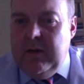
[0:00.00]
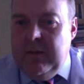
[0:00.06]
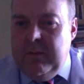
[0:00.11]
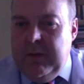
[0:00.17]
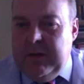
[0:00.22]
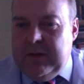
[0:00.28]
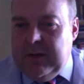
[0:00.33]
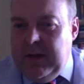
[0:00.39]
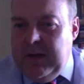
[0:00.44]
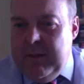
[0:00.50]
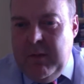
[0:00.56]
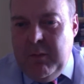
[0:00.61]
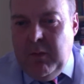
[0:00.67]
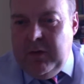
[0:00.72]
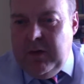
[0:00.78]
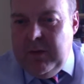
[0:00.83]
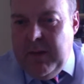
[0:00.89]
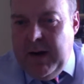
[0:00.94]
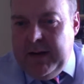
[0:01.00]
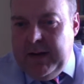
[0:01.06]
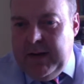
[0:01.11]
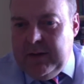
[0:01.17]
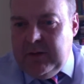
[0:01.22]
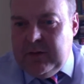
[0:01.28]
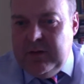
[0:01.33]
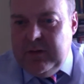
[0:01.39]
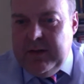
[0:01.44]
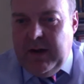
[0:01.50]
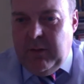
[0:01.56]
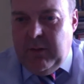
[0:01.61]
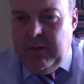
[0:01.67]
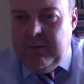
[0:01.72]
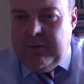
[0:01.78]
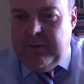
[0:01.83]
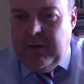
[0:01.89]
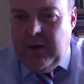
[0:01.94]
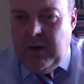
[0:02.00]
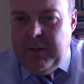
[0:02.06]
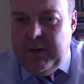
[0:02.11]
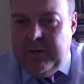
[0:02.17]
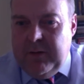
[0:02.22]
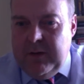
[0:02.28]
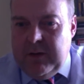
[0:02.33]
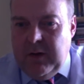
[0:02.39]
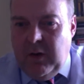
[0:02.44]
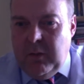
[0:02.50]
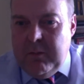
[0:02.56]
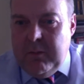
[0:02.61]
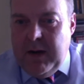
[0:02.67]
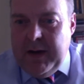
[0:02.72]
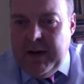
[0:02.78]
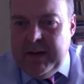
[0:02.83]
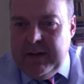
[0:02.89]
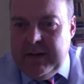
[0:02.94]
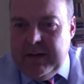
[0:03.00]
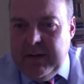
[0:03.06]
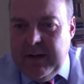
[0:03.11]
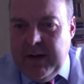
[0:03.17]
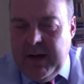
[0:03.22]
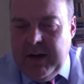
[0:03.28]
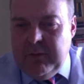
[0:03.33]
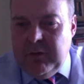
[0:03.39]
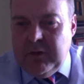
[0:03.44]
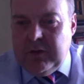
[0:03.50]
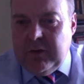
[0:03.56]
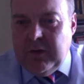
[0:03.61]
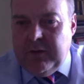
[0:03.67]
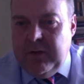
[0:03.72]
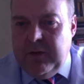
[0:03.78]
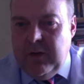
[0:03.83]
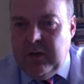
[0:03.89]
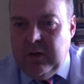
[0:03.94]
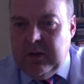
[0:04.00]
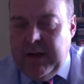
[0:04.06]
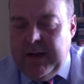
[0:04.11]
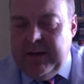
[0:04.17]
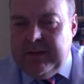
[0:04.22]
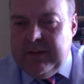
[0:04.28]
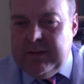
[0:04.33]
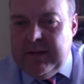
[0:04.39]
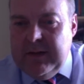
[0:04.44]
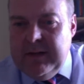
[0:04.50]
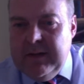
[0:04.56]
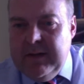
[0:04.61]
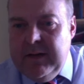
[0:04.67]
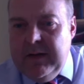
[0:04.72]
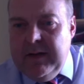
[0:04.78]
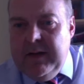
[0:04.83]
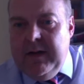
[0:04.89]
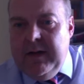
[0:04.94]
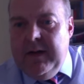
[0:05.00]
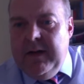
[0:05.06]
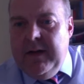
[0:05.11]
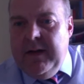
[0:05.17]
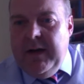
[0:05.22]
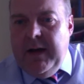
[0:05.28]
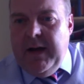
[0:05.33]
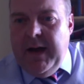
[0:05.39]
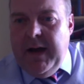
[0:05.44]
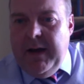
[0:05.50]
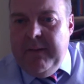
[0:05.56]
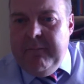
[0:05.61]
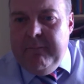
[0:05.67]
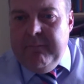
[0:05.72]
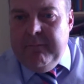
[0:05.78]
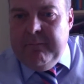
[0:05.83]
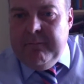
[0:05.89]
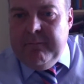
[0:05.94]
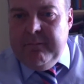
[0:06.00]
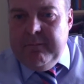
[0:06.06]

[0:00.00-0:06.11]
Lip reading: Mr. Lehman, would you mind answering that one for me, if you don't mind, just off your list? Mr.